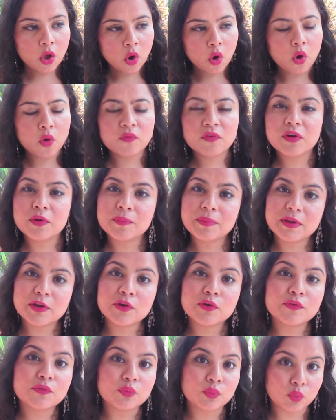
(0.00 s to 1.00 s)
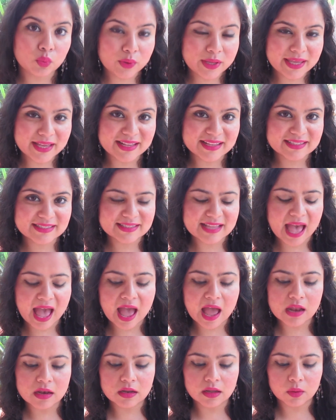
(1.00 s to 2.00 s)
over a period of weeks
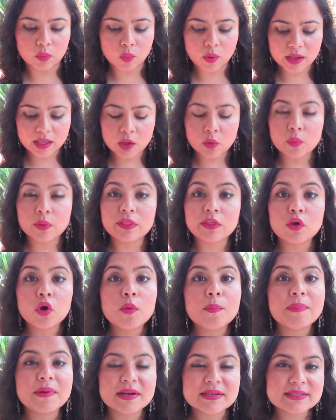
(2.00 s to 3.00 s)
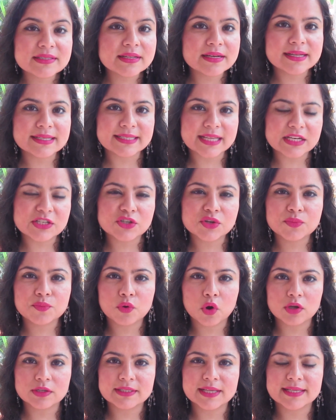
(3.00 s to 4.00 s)
and uh, working with your personal ascension
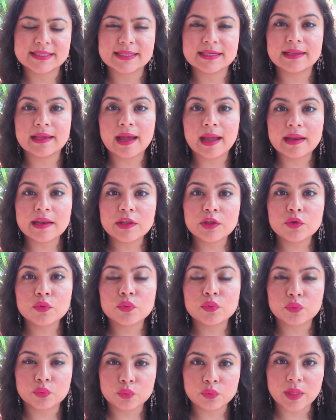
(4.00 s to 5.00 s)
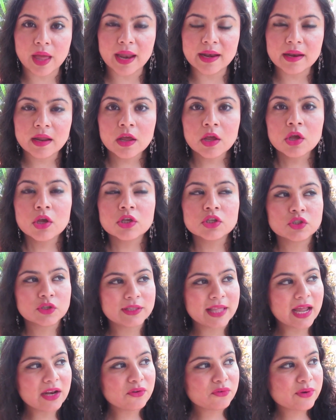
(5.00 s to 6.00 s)
process and guiding you through that. So
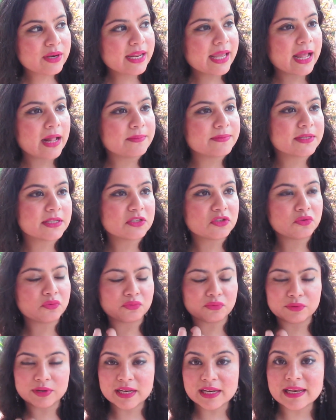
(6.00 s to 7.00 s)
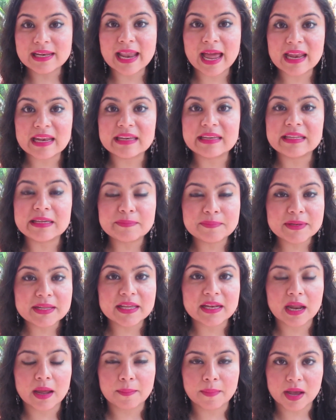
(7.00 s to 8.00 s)
that really helps us to really land deeply
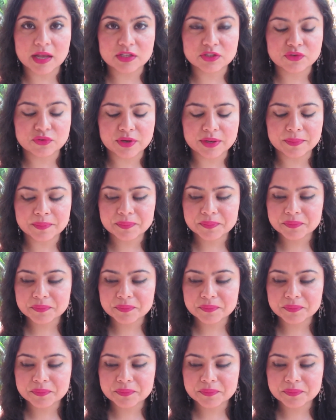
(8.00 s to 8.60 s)
in our mastery.